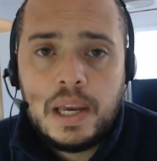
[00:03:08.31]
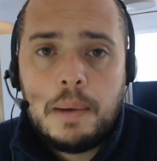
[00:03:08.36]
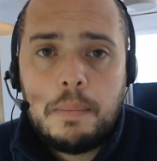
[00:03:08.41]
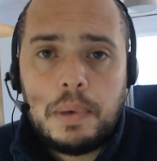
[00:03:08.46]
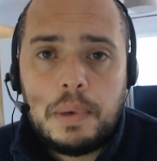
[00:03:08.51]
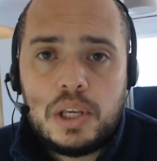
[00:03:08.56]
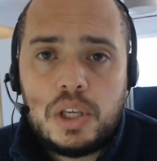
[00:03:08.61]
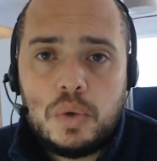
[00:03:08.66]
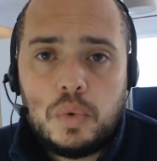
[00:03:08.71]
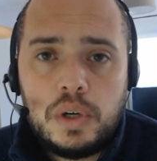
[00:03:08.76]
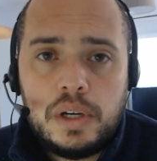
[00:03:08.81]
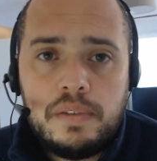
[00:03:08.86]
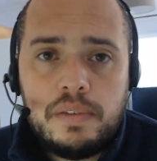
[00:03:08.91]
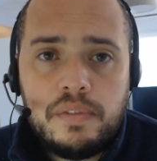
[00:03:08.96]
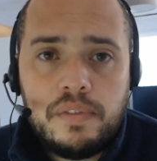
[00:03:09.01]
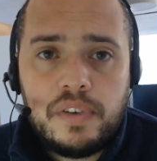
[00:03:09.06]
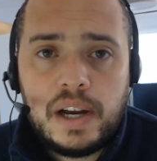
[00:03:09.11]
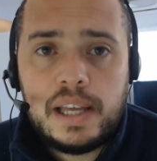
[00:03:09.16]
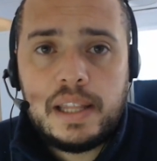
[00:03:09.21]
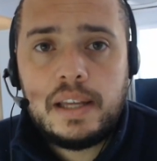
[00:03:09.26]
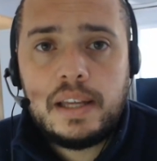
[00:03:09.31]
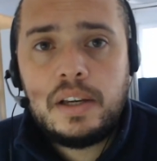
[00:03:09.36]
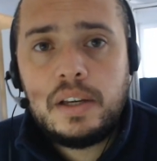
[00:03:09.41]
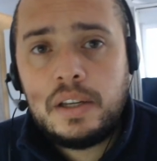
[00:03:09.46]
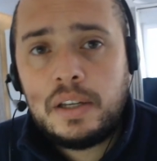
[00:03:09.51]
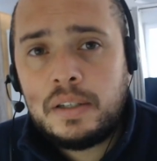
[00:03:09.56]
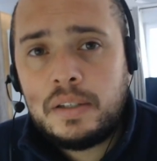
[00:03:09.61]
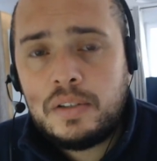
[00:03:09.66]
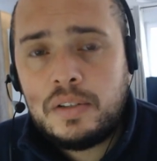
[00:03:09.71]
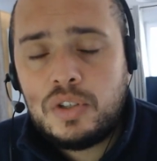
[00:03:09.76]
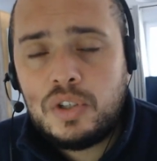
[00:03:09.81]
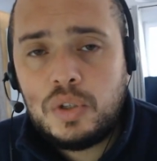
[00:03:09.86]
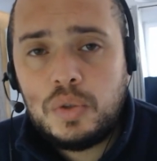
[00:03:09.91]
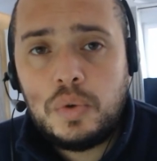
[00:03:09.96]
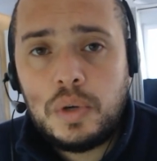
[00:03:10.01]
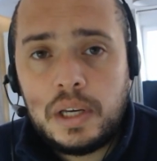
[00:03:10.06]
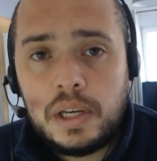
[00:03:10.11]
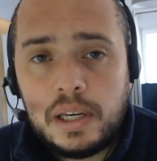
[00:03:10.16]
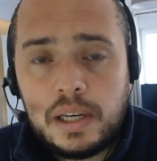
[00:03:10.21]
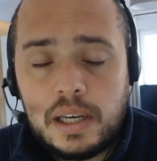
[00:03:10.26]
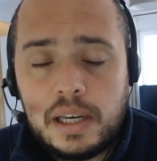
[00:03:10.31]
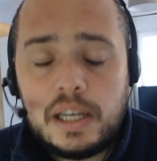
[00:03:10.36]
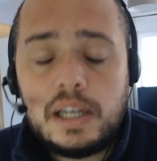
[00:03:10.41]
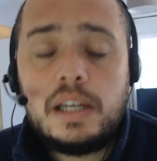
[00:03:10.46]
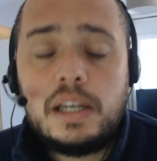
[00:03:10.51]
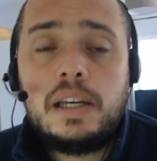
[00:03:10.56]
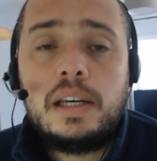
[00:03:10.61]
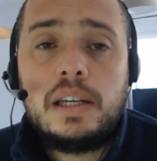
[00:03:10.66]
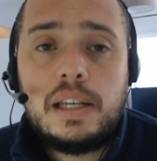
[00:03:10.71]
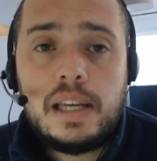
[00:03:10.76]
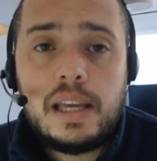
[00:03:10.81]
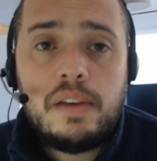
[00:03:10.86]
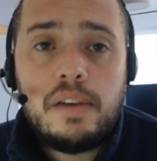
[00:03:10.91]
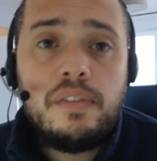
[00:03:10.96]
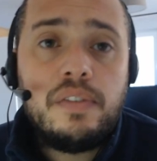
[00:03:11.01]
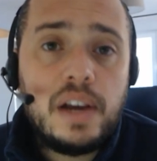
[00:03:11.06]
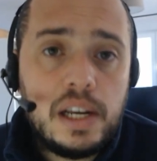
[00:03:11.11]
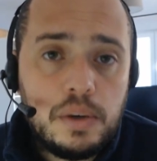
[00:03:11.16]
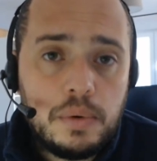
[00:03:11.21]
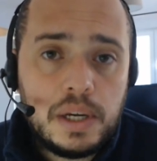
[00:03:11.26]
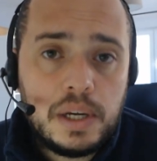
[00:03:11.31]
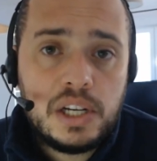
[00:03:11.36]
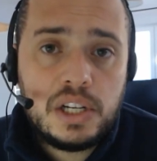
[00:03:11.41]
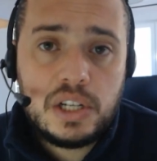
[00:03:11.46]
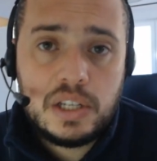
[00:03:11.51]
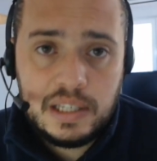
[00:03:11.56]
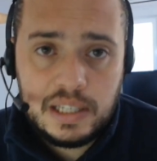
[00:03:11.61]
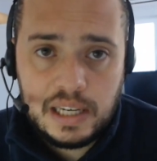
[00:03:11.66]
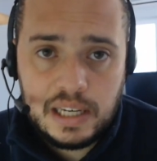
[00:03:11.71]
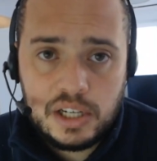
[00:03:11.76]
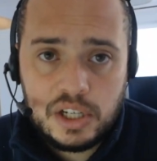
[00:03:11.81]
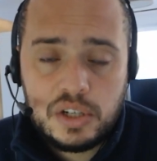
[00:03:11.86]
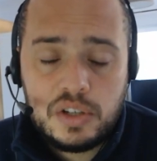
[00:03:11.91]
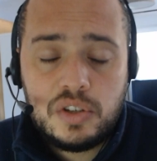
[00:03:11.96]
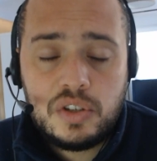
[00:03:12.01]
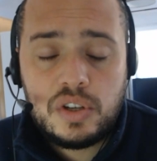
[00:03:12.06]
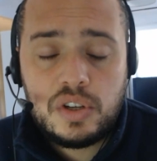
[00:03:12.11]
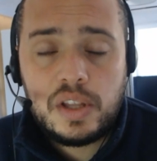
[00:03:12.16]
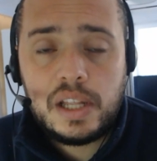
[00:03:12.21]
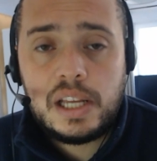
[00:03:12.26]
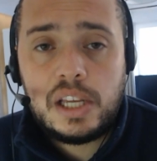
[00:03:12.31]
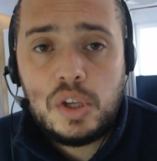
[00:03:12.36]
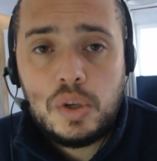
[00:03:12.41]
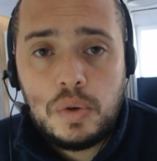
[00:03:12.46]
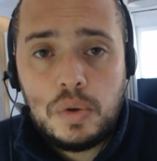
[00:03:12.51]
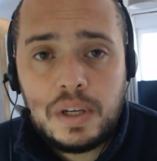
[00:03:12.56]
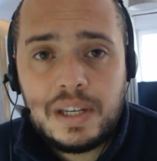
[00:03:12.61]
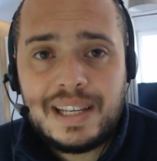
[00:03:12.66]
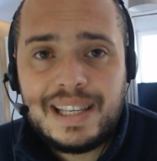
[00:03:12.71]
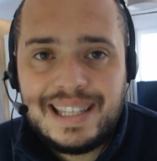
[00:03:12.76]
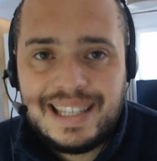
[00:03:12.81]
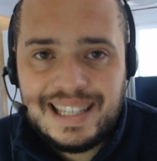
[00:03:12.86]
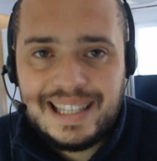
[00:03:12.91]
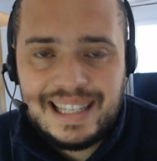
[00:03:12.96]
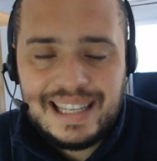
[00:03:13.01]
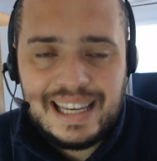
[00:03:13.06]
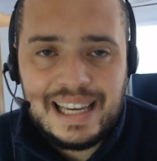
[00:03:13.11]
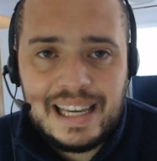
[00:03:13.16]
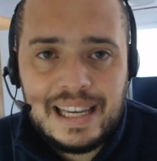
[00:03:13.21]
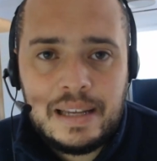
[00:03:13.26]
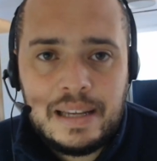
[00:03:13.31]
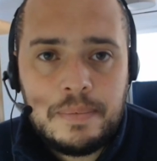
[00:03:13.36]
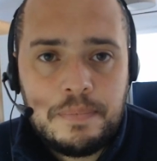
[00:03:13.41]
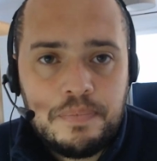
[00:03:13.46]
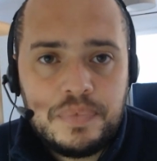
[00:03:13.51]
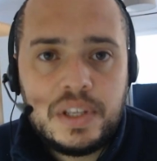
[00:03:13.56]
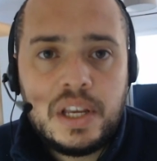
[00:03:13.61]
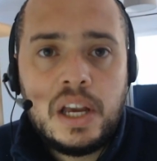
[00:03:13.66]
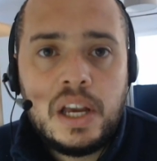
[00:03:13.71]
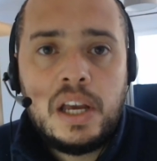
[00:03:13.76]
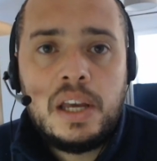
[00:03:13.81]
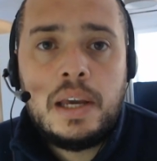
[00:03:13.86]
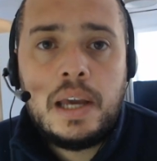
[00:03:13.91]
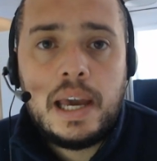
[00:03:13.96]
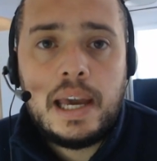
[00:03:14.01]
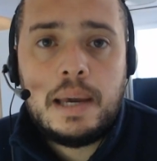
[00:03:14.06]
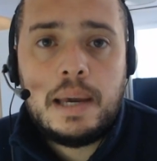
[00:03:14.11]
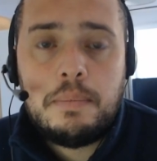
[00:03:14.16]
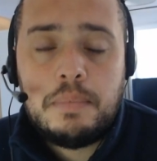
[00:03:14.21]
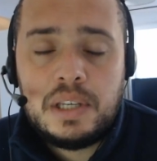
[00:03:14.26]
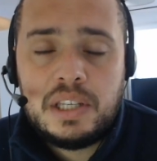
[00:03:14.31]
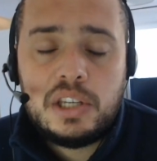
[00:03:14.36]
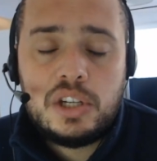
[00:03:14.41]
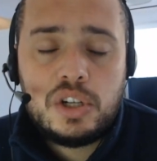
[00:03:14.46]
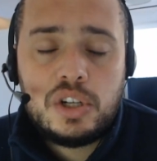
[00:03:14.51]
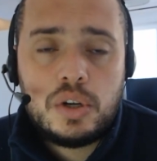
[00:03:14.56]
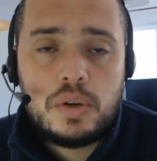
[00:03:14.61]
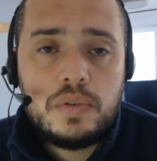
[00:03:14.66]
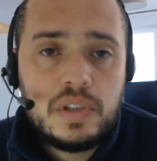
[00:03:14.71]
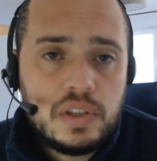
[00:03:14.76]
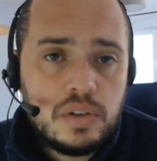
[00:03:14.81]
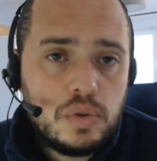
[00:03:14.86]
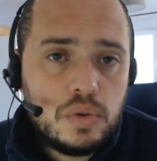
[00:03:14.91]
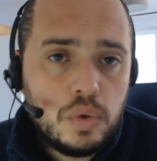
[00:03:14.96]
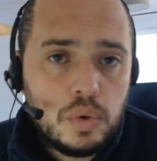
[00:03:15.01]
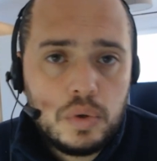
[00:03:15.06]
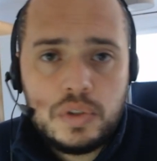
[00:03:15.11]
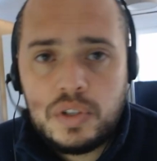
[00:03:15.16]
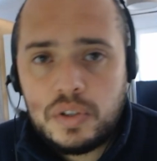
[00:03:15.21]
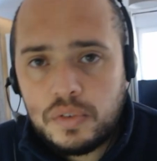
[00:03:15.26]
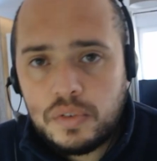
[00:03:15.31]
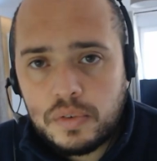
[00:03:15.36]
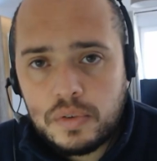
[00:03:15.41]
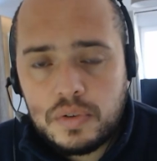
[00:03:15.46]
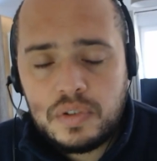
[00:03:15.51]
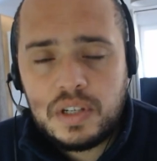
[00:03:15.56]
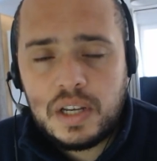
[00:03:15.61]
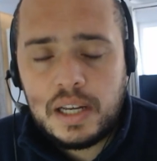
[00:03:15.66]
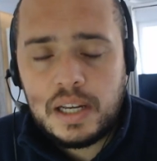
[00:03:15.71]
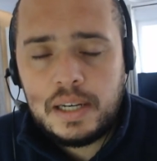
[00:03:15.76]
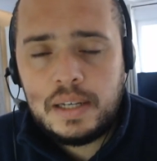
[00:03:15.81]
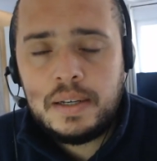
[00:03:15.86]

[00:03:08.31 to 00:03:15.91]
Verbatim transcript: But you want to invite her to an evaluation session so that you can see Mrs. Jones' daughter or son